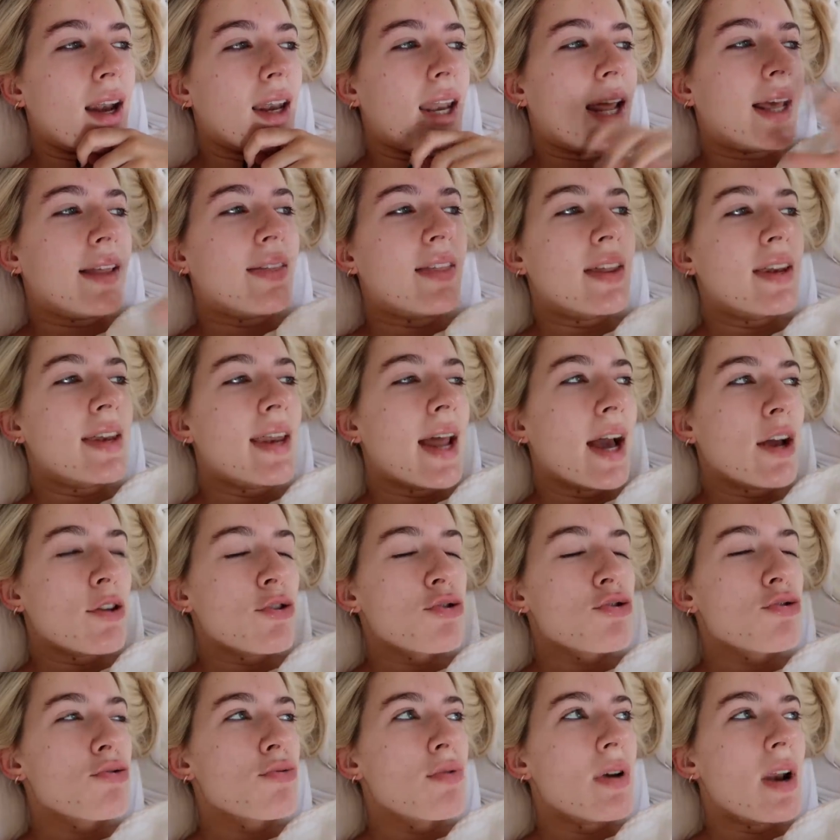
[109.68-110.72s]
like the
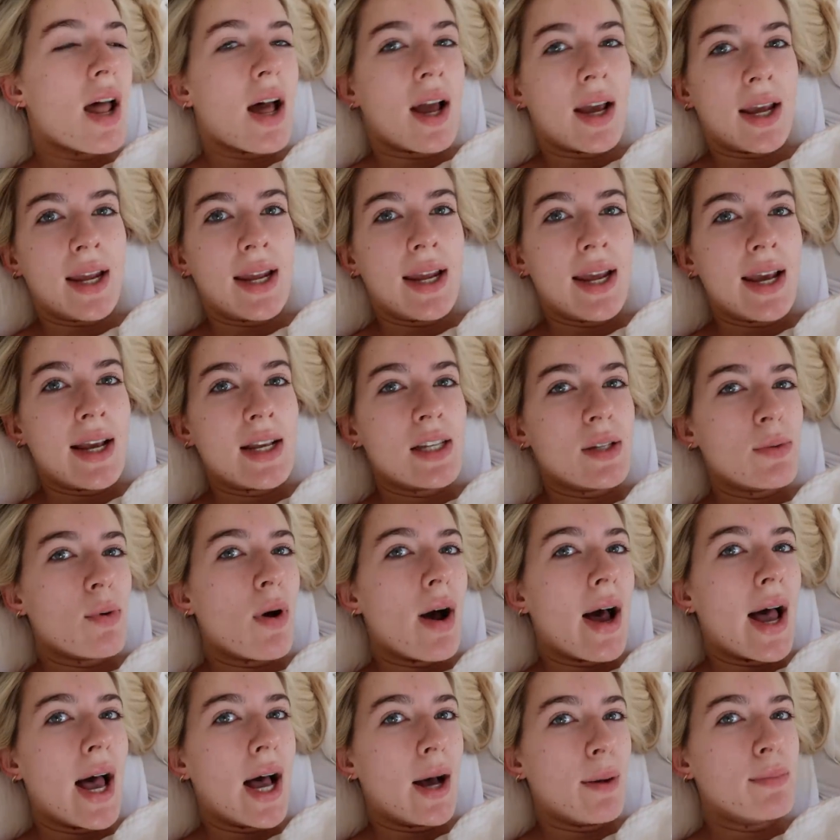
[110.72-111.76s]
natural light is
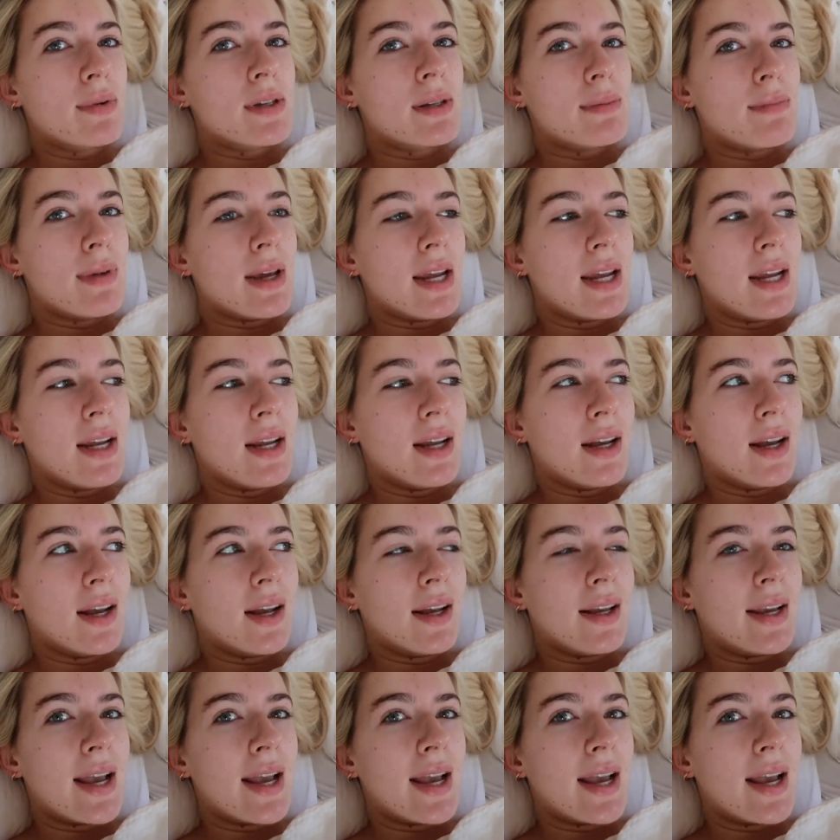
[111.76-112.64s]
what helps me